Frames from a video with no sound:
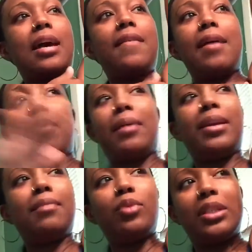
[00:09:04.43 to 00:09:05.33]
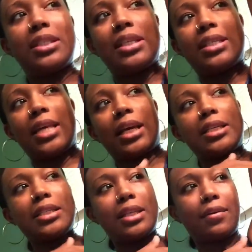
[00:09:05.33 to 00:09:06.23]
All right, probably did more than 6
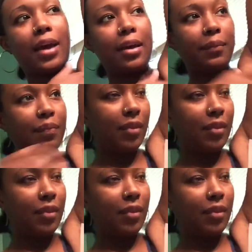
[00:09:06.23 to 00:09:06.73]
seconds. Okay.